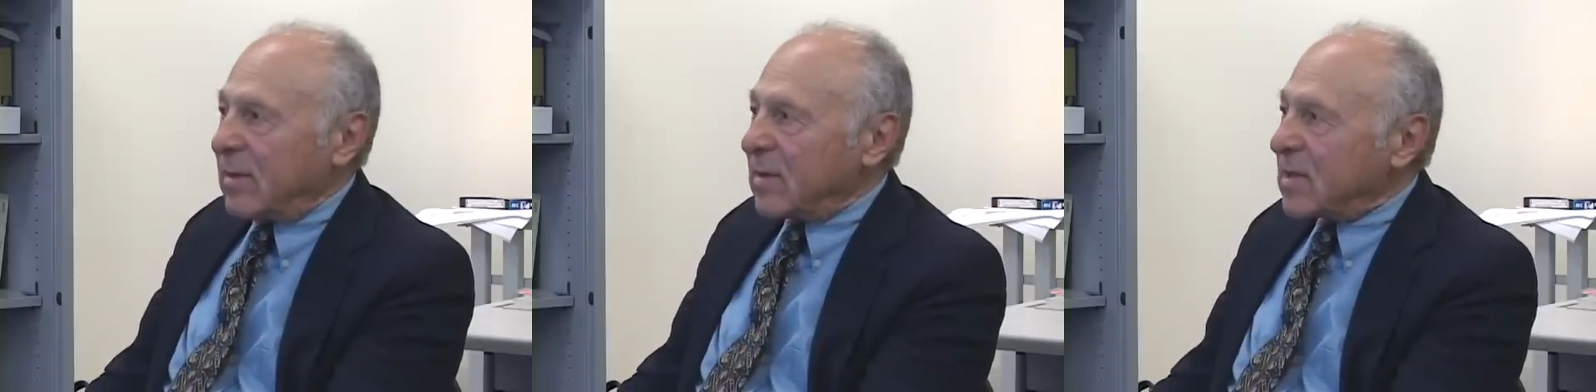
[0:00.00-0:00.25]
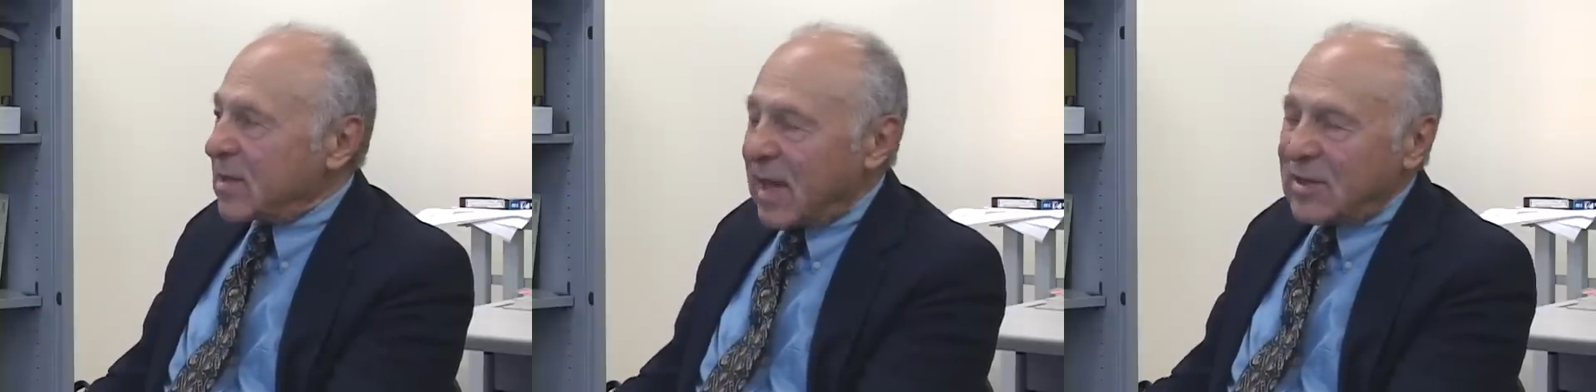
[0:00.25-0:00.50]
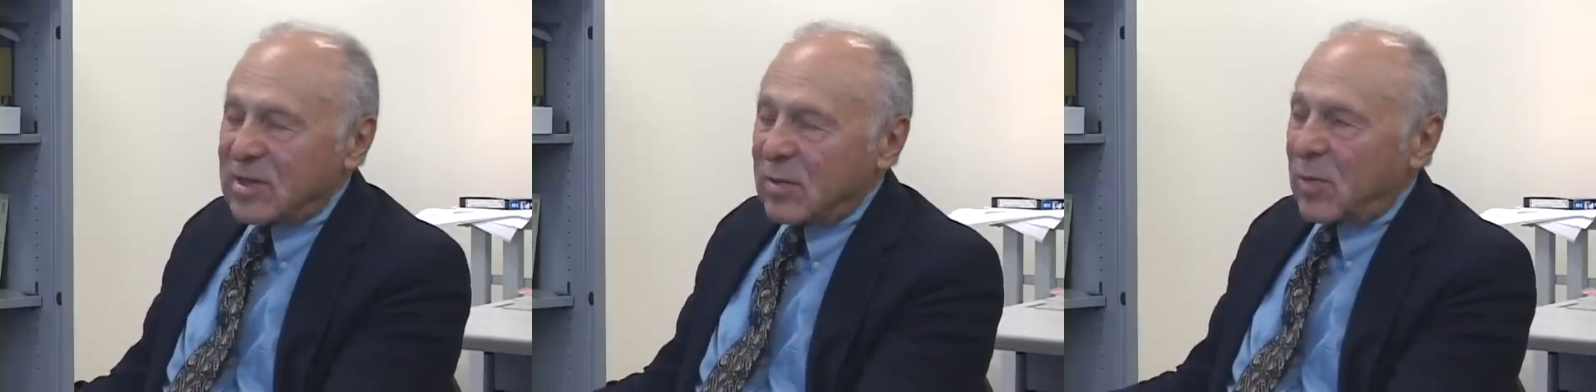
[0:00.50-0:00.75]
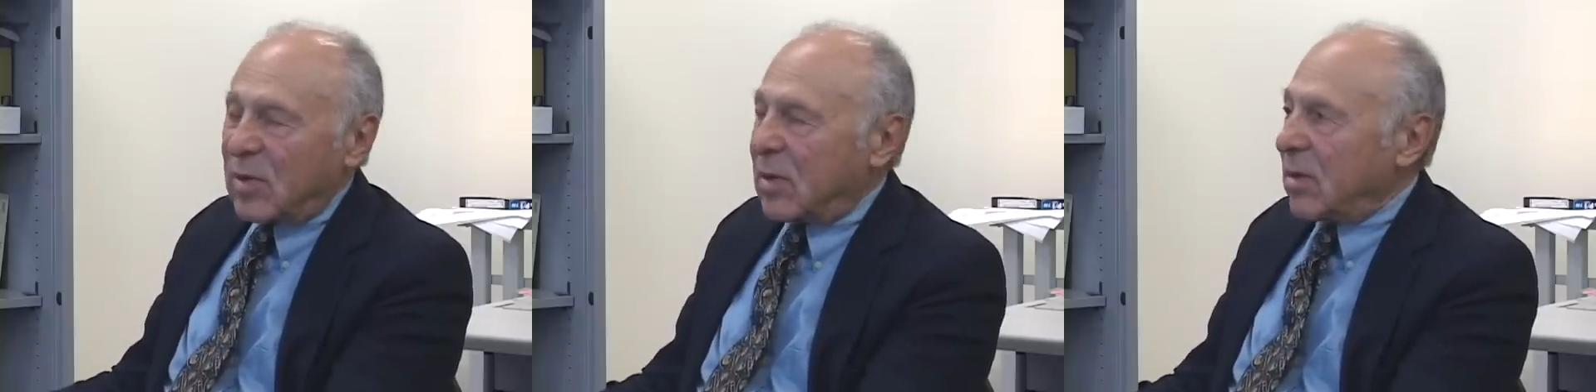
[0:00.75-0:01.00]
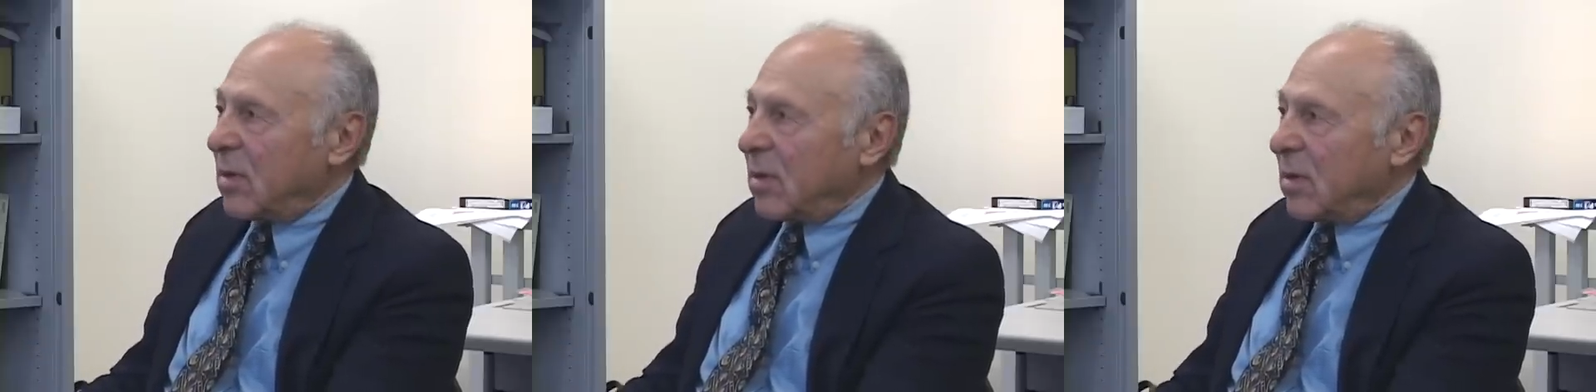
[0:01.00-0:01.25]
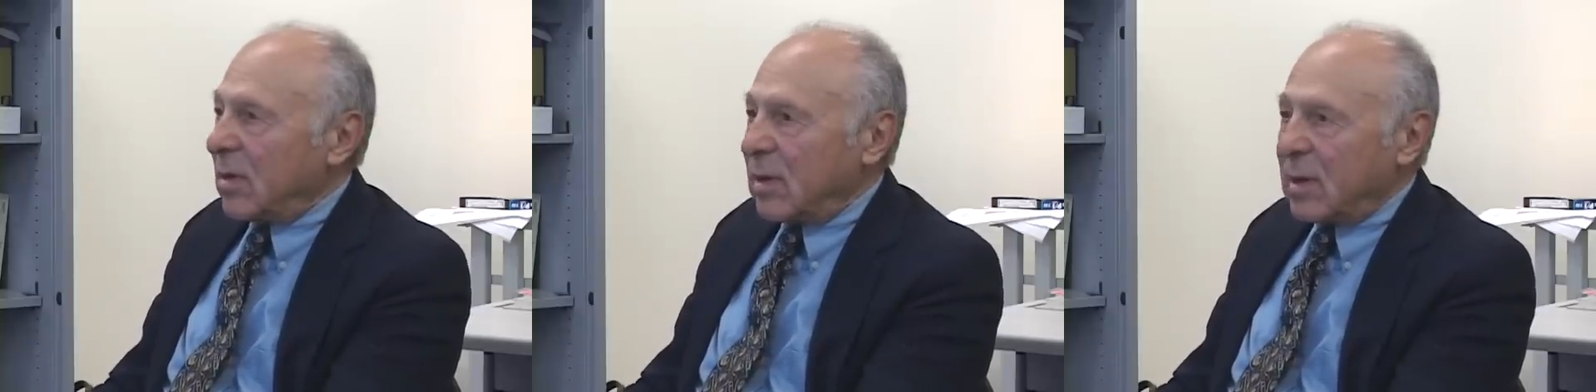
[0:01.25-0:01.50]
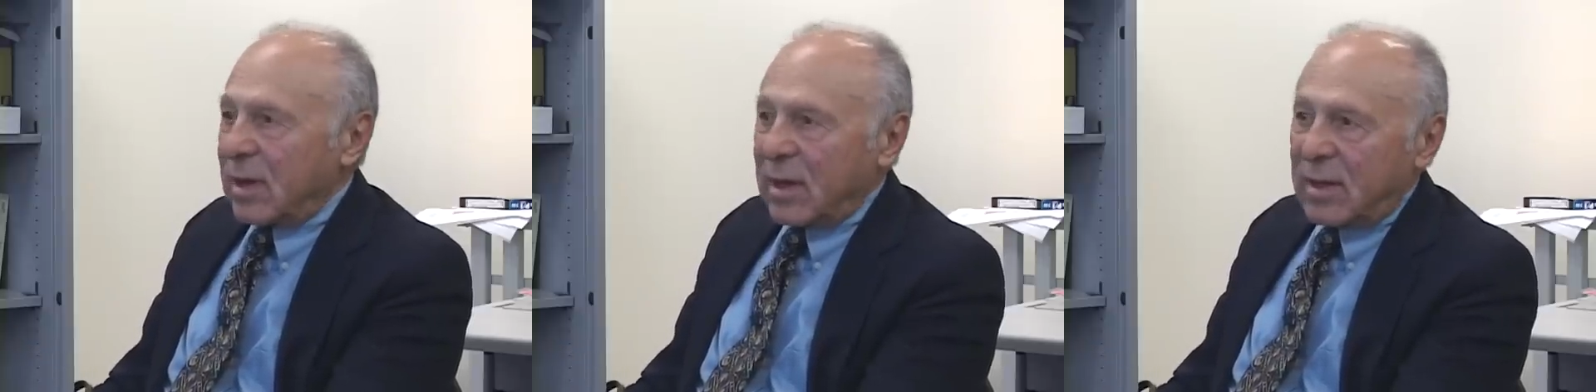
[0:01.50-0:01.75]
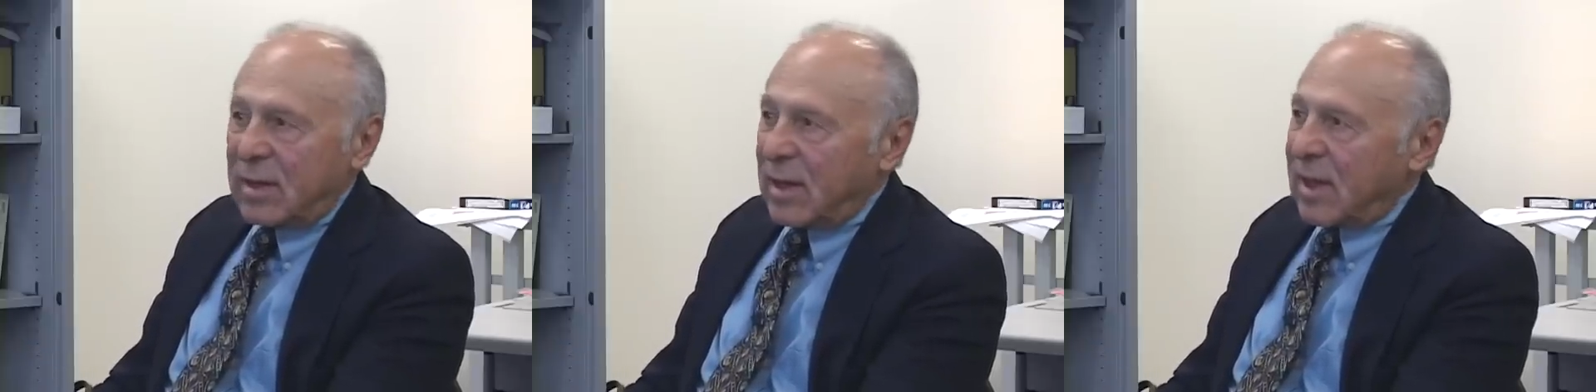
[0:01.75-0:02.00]
sensible,
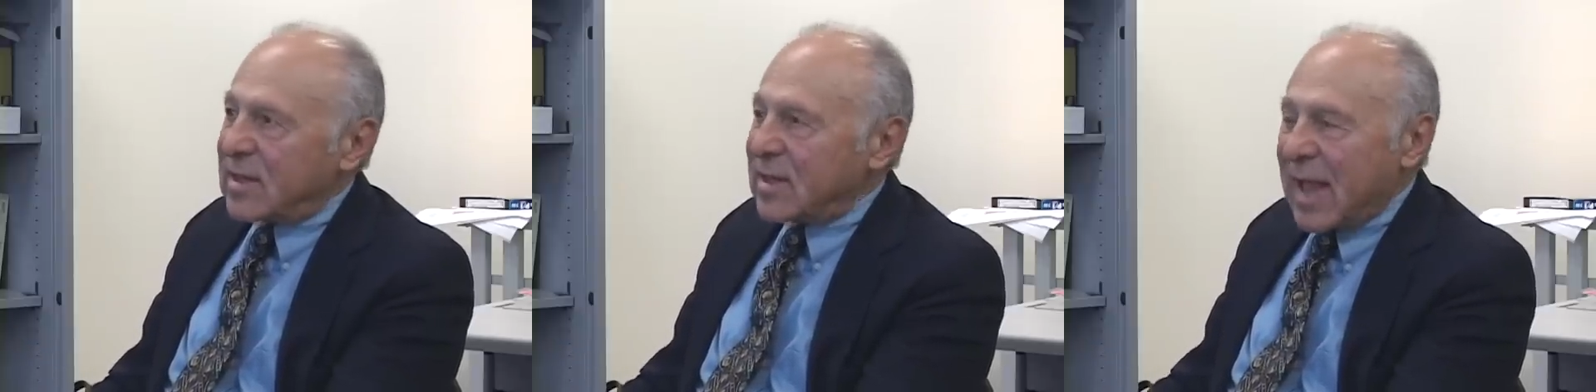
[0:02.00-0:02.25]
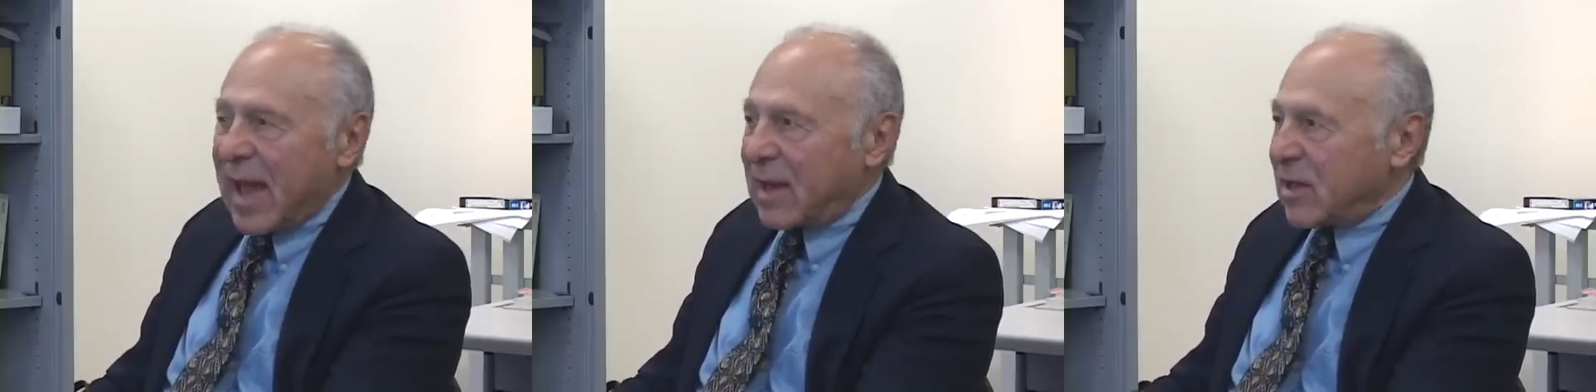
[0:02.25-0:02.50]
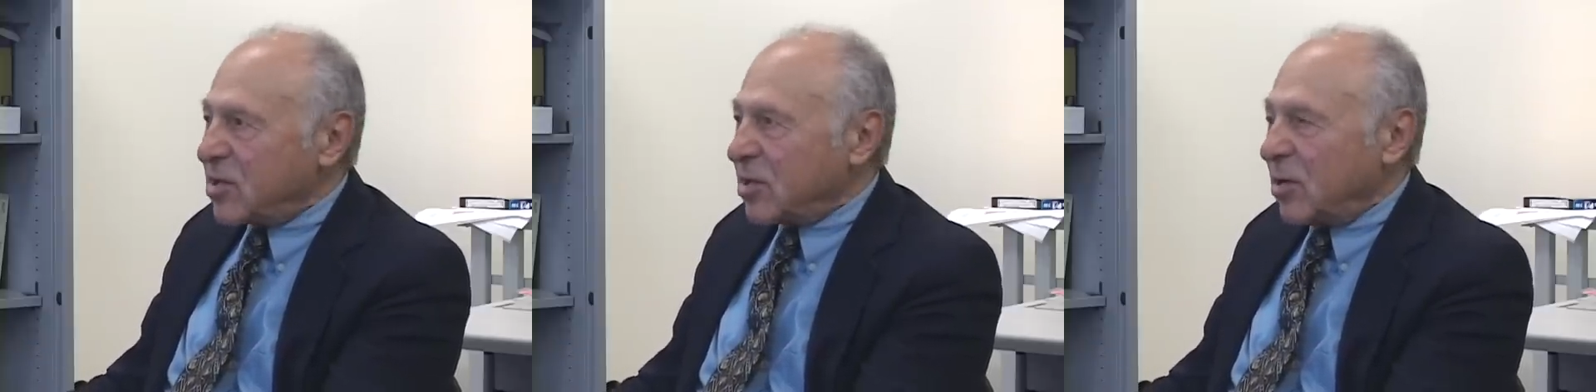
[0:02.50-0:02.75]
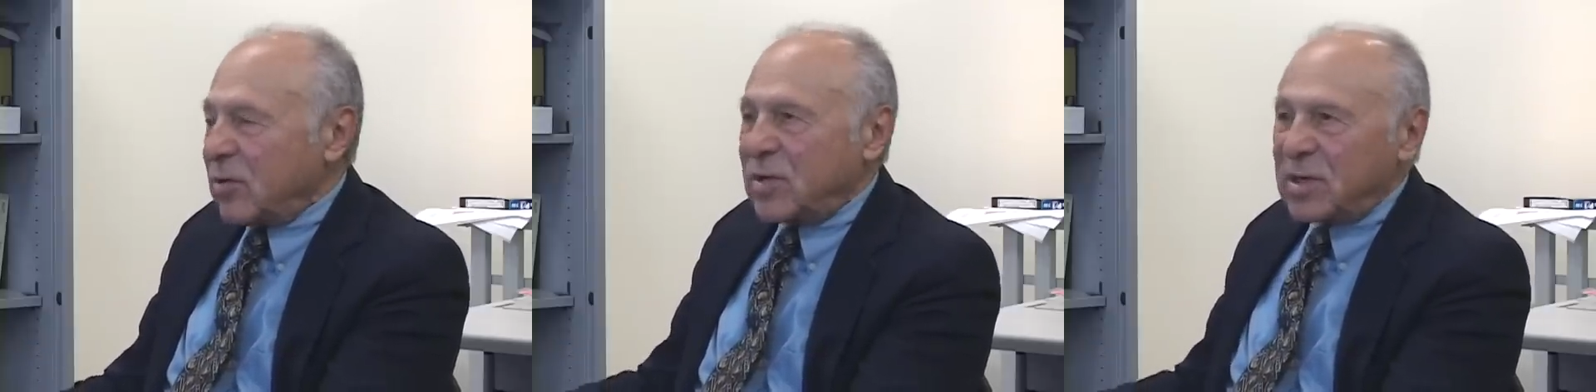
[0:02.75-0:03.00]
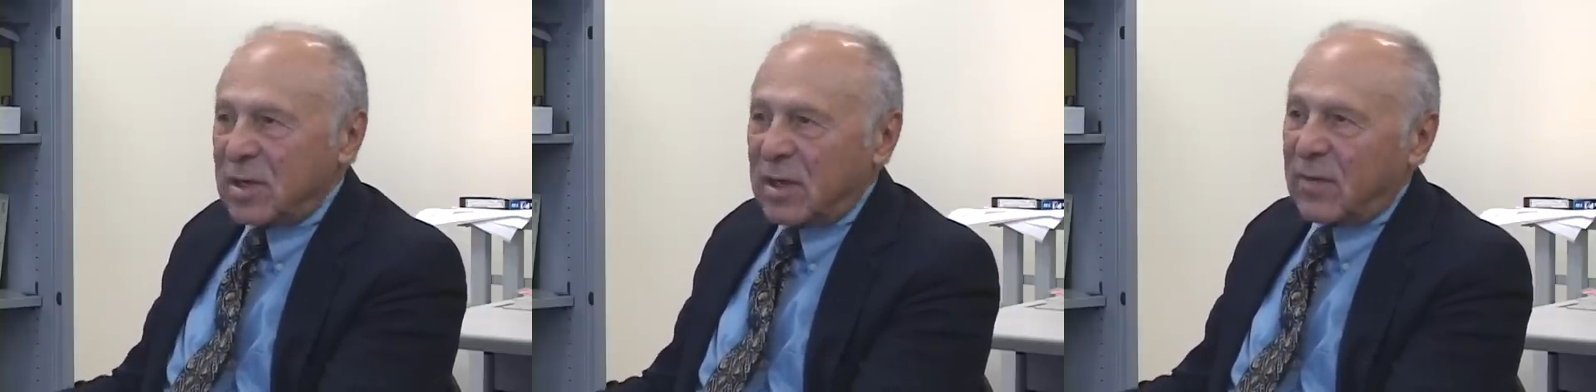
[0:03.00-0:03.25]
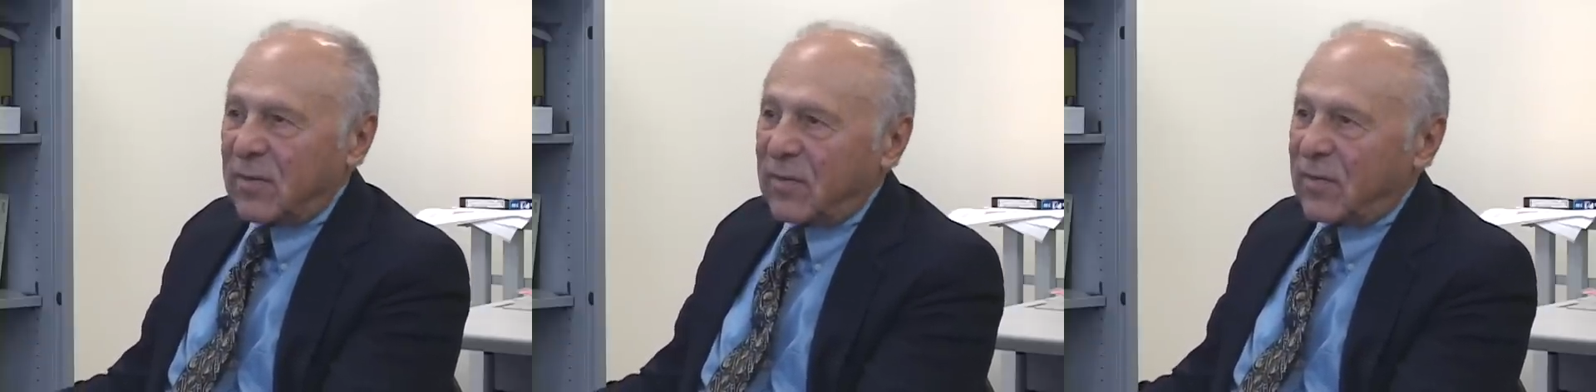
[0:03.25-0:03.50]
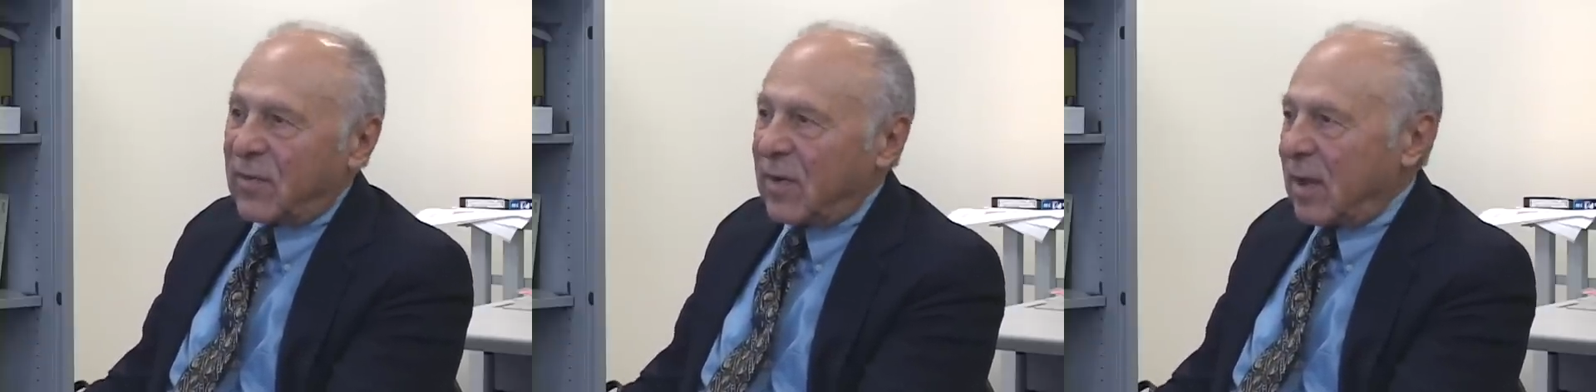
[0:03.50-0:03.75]
it's not exclusive.